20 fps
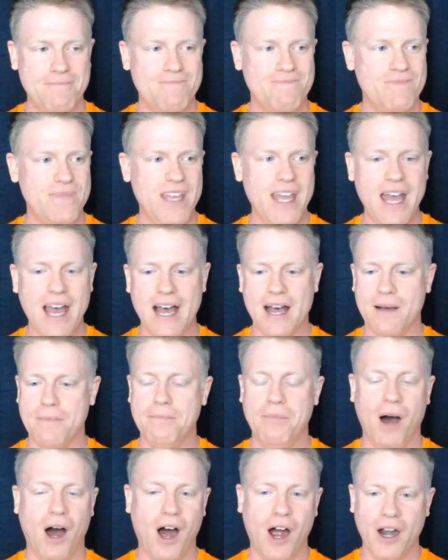Yeah,
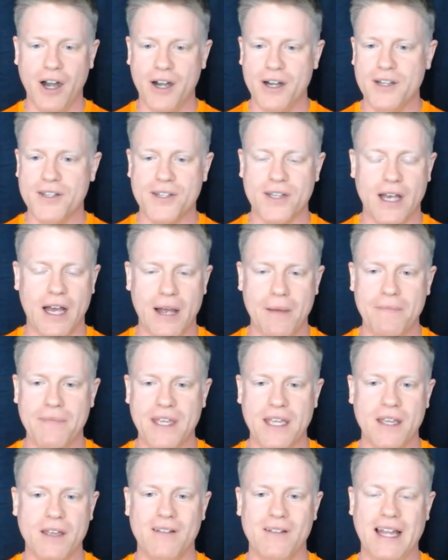bars. I'm
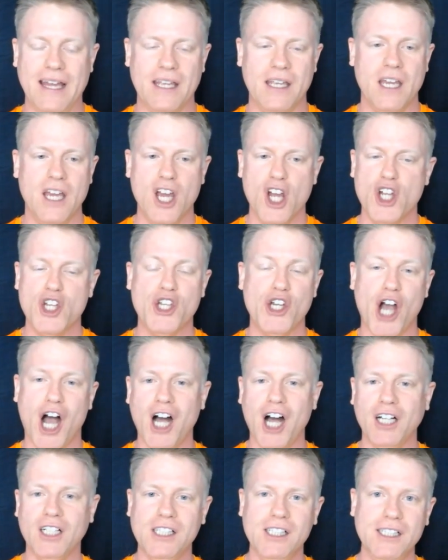thinking of like
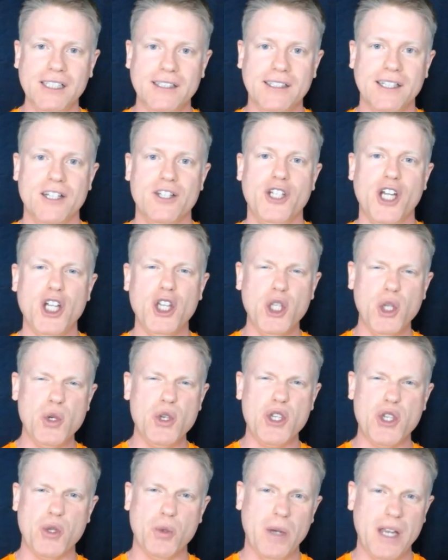chocolate, not too
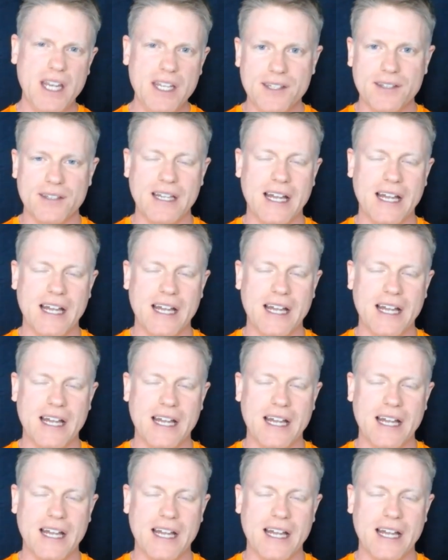sweet,